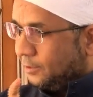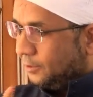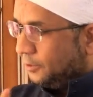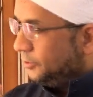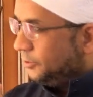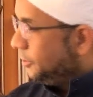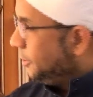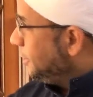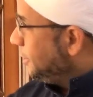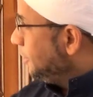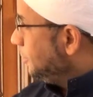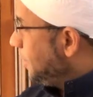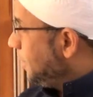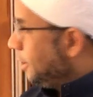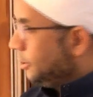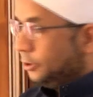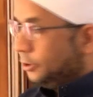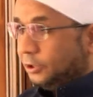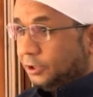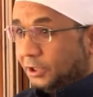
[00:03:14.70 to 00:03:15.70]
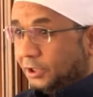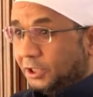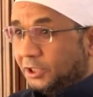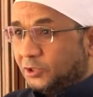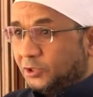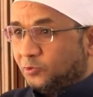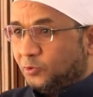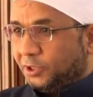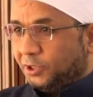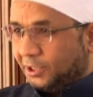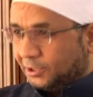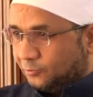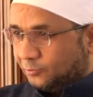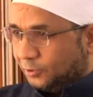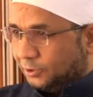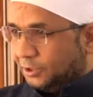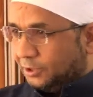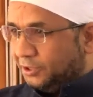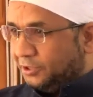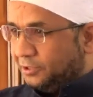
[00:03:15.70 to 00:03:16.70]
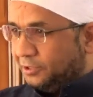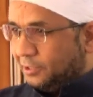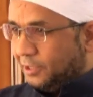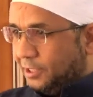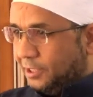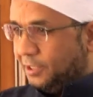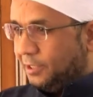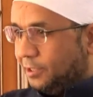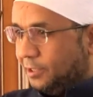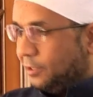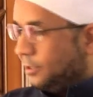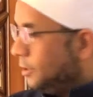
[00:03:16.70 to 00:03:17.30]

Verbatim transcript: and they, and in a nice way as well, in in